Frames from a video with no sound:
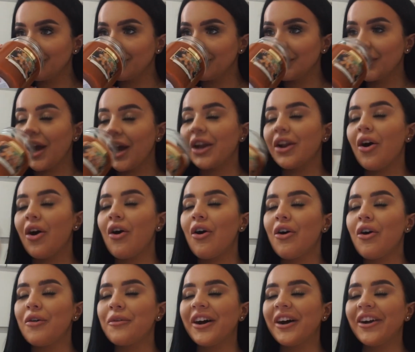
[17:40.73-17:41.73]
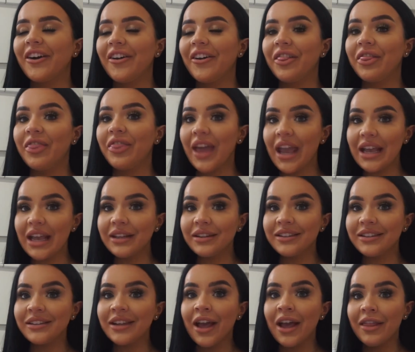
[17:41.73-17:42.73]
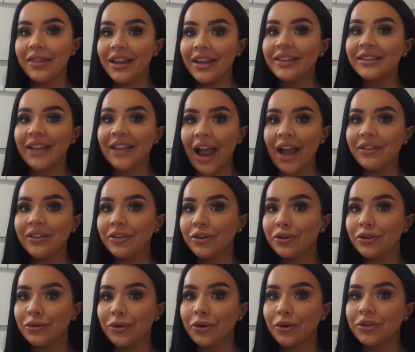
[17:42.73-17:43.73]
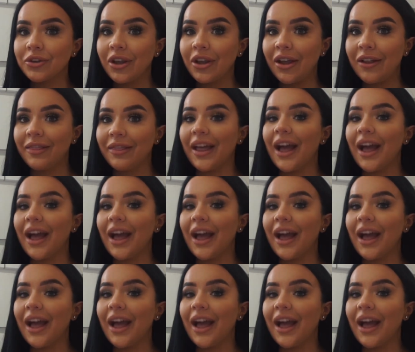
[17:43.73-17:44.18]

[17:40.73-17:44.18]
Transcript: And oh my god, this candle is autumn.